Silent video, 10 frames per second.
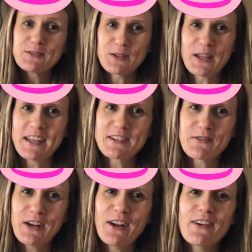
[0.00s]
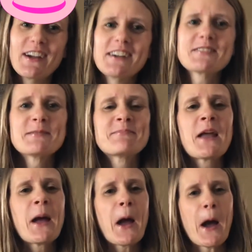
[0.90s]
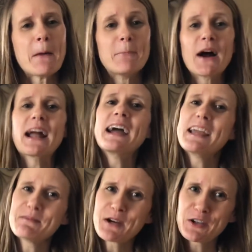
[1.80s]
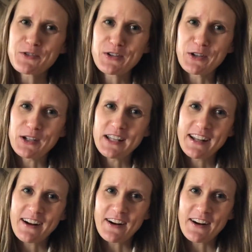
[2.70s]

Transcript: looking at different areas. But I am a country girl at